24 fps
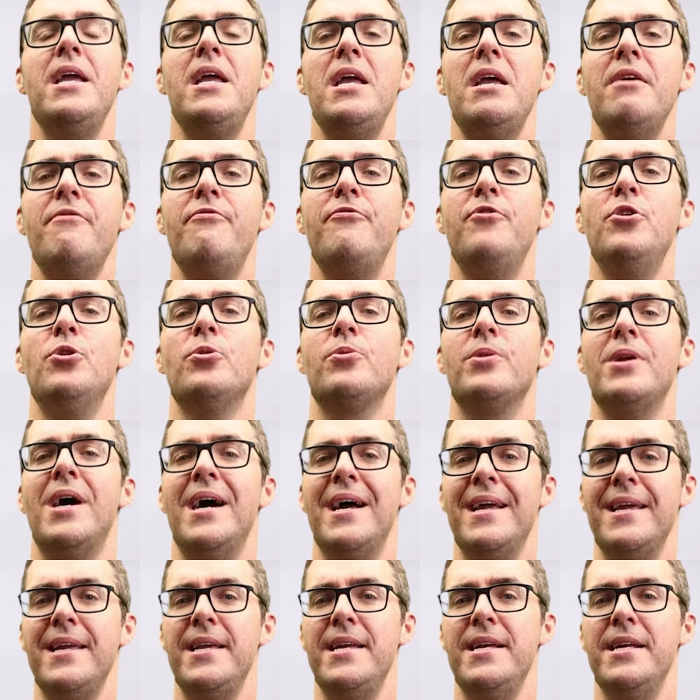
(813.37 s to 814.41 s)
If you're
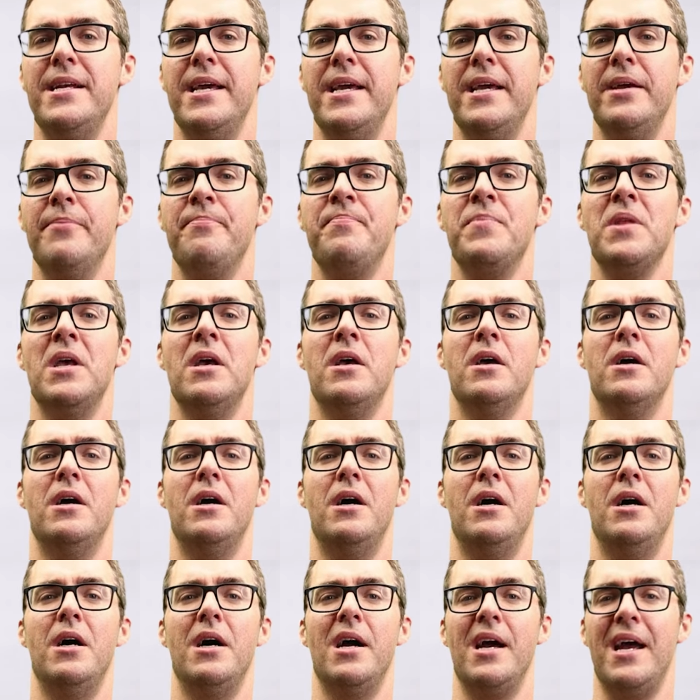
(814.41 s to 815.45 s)
not eating
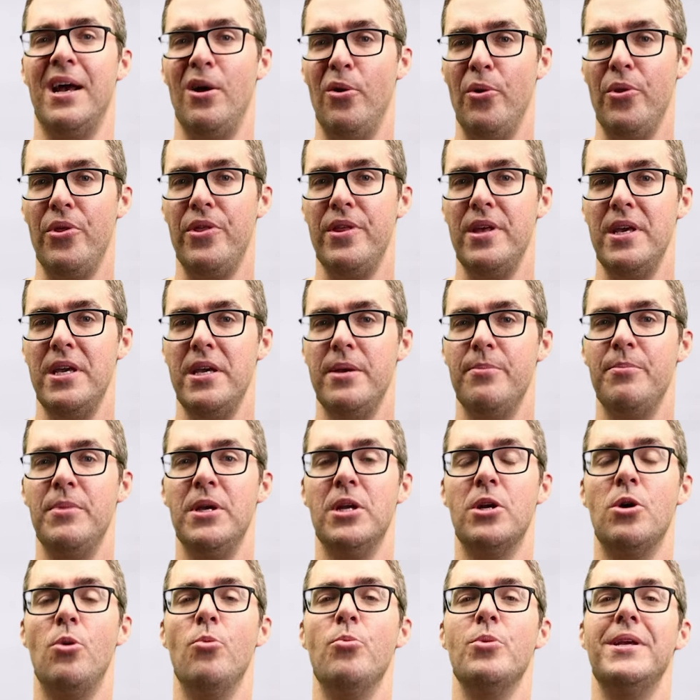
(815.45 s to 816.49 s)
uh, healthy,
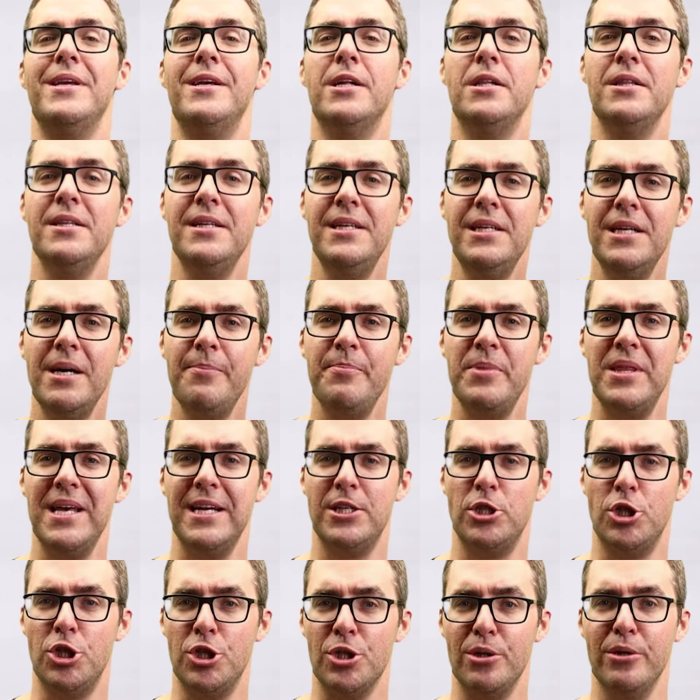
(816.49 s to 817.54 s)
you know, clean up
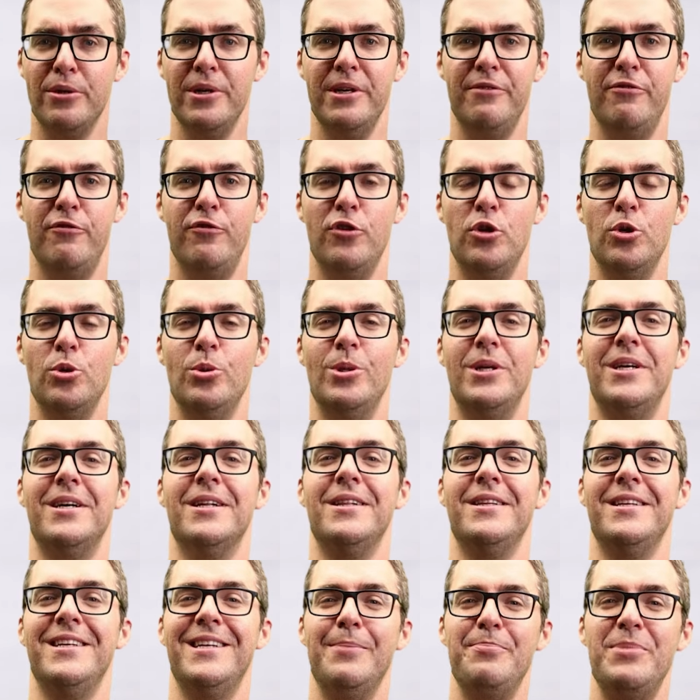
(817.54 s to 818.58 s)
that sugary food,
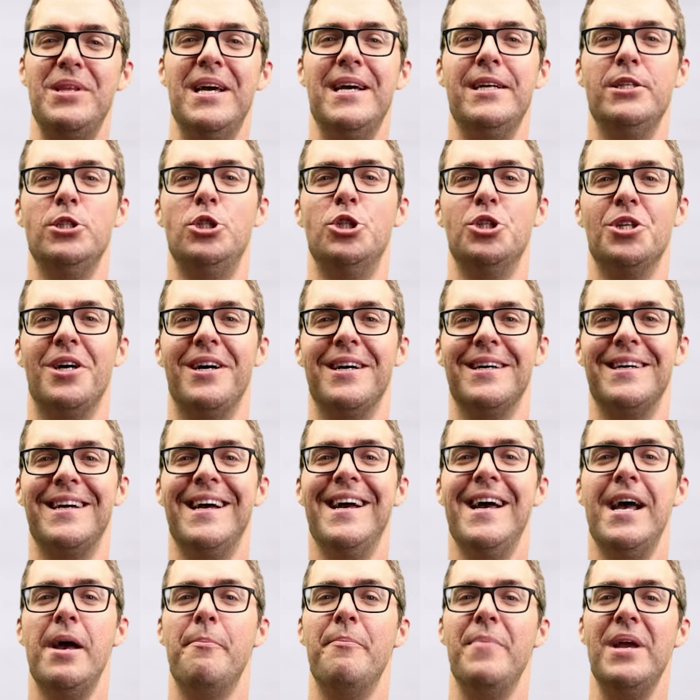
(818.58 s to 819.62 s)
clean up that
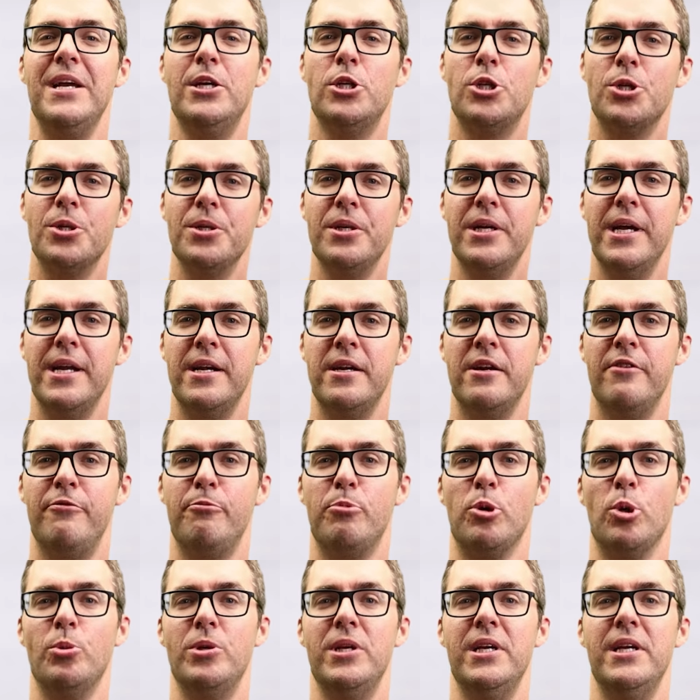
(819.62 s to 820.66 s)
junk, make sure you get
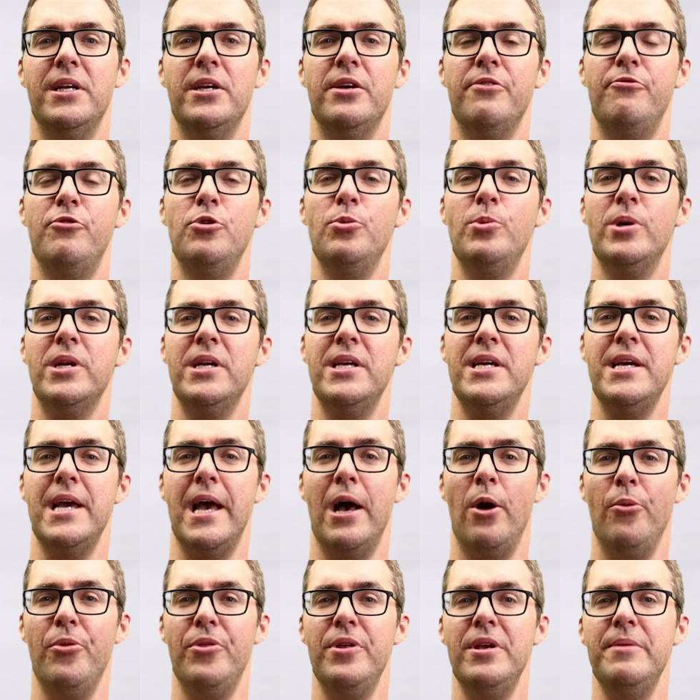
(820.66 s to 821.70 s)
enough protein. If you can eat
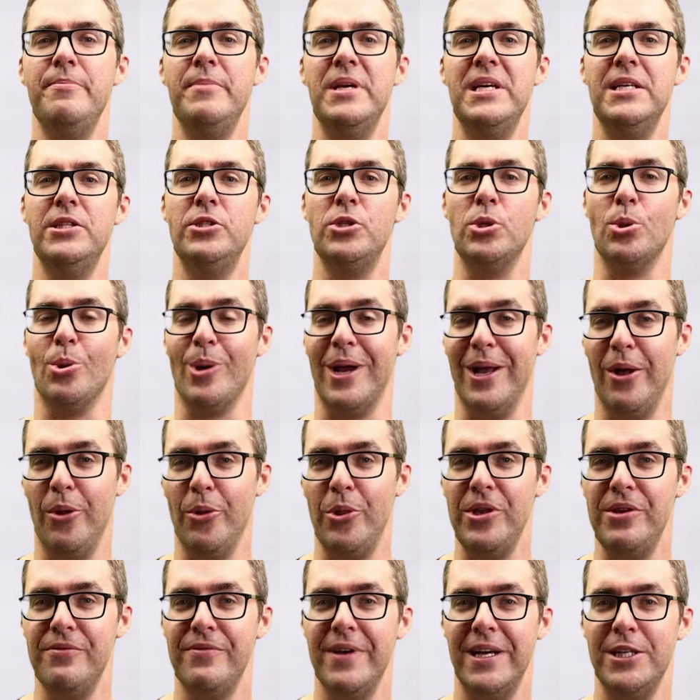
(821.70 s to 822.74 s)
healthy meats or
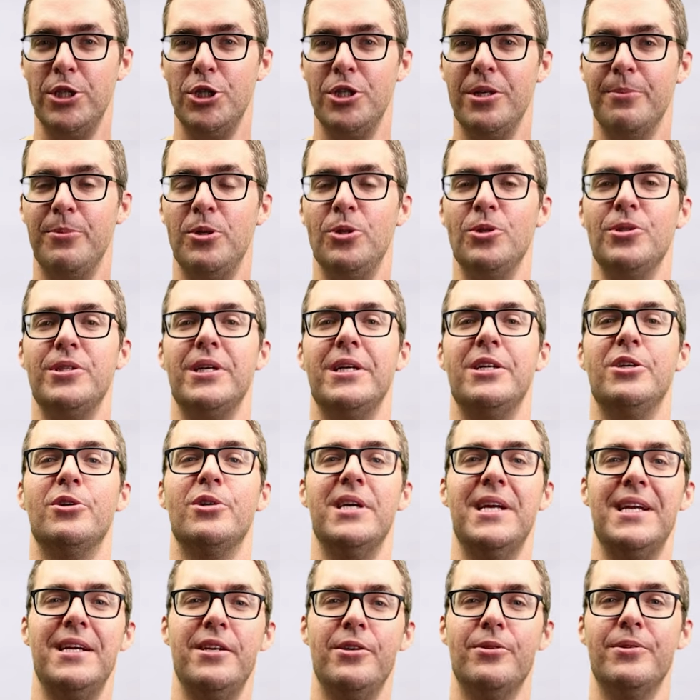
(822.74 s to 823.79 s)
healthy vegetables and you're
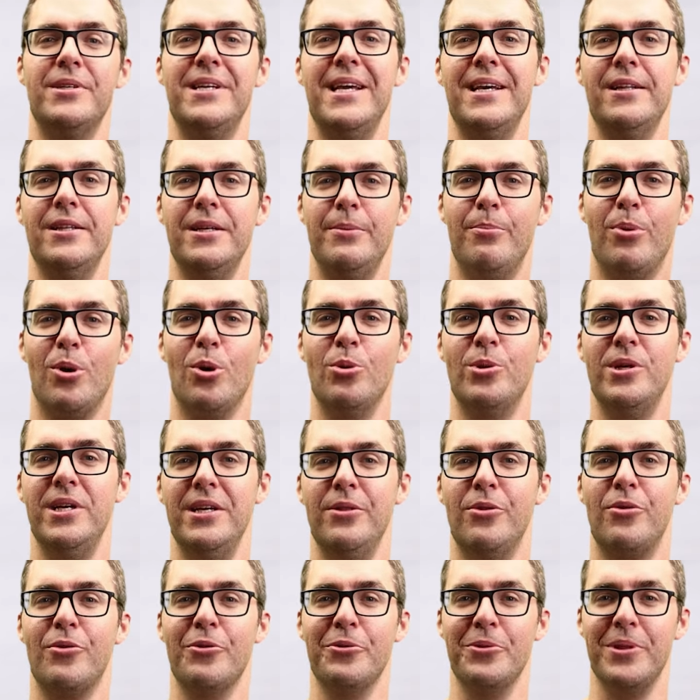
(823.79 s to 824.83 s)
getting your daily
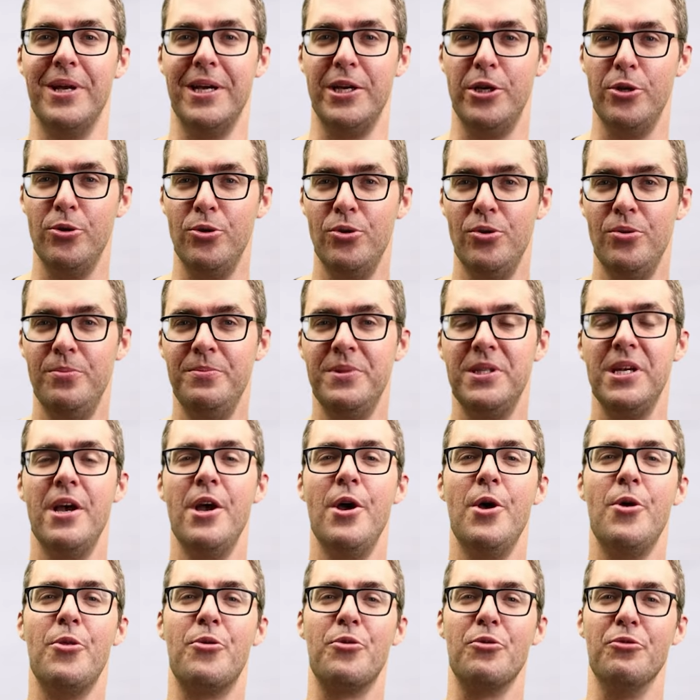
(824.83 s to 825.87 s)
protein through legumes,
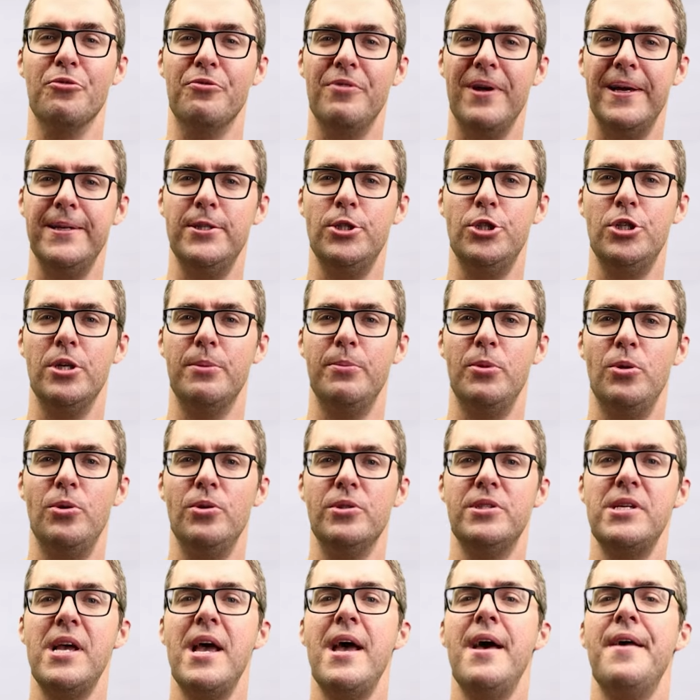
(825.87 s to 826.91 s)
through
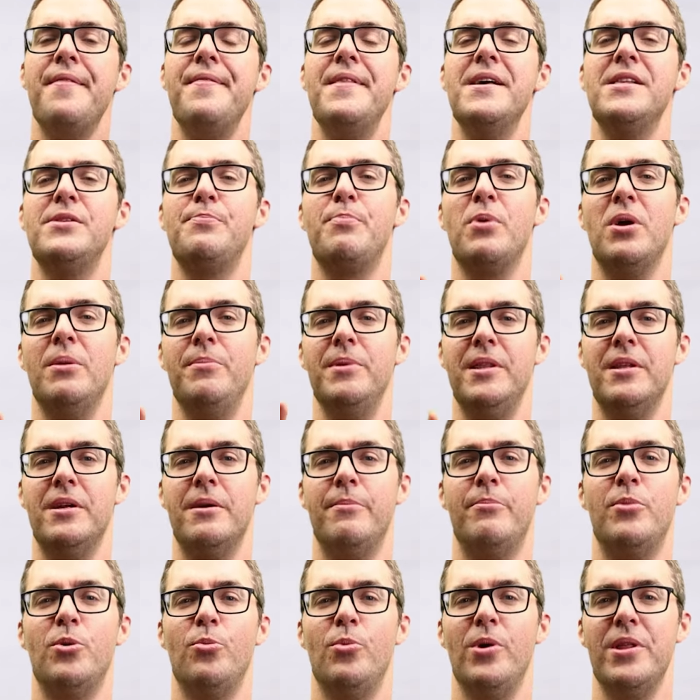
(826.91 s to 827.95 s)
vegetables, that's probably the
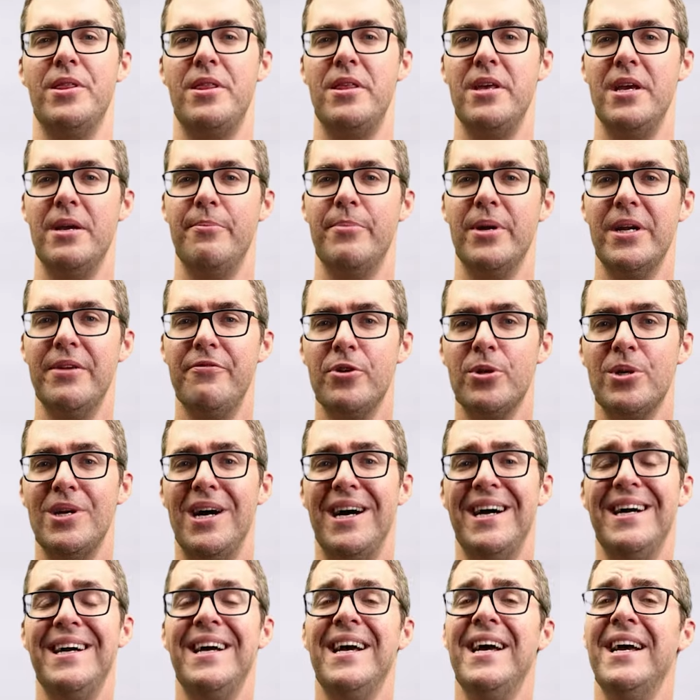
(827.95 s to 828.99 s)
number one thing. But if you're
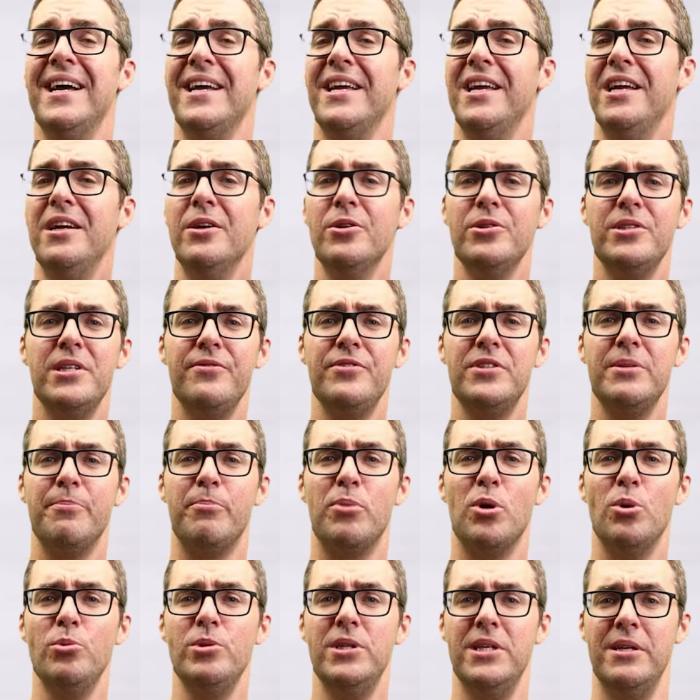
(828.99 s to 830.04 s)
not, get yourself
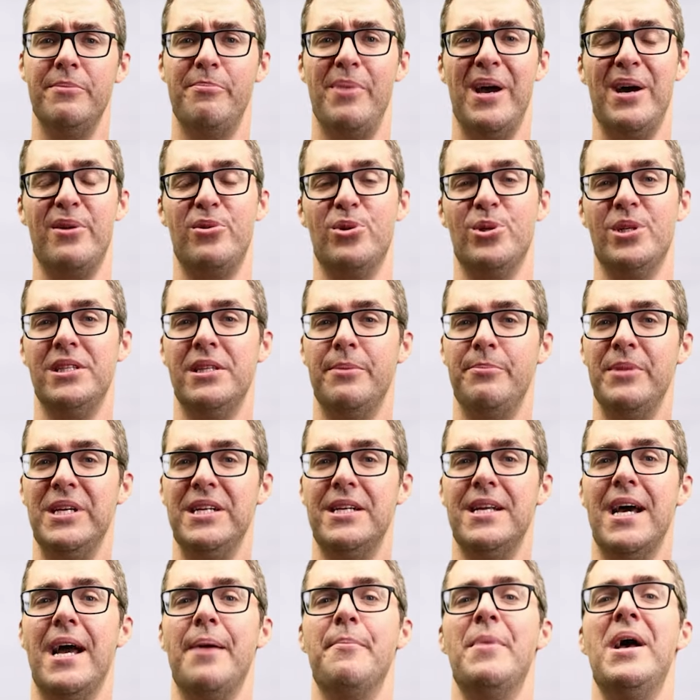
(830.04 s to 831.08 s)
some protein powder in the
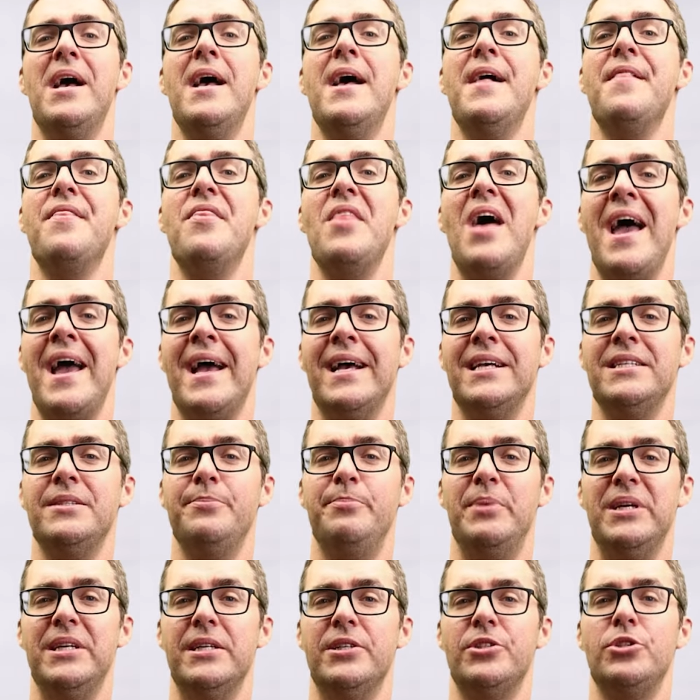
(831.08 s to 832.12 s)
meantime. That
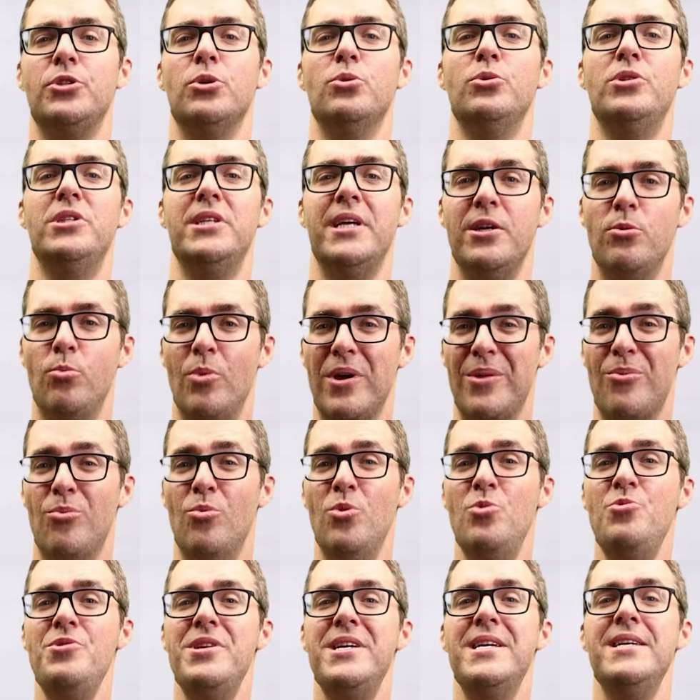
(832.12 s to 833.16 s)
has been associated with
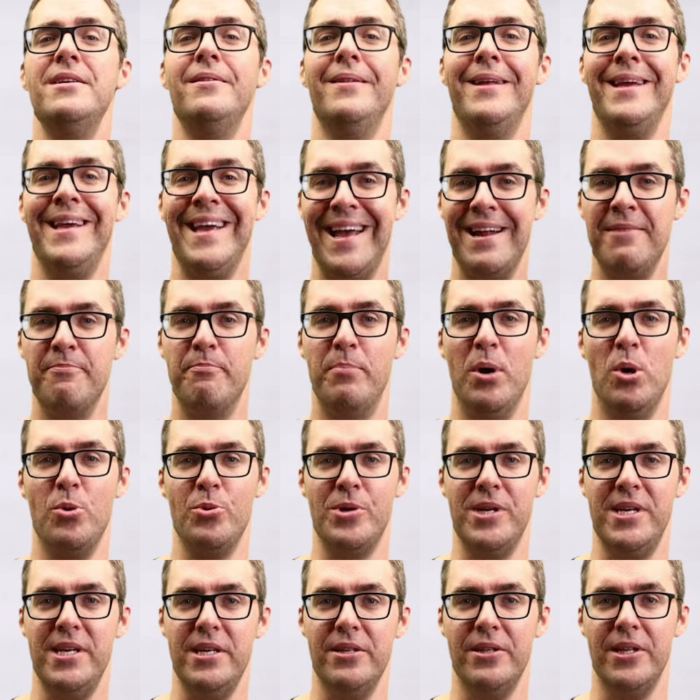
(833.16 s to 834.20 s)
wound healing and
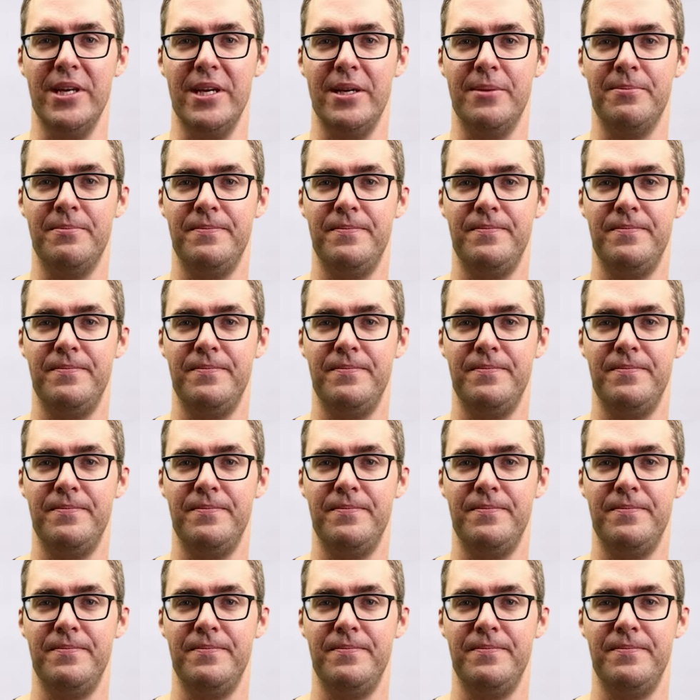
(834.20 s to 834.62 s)
bone healing.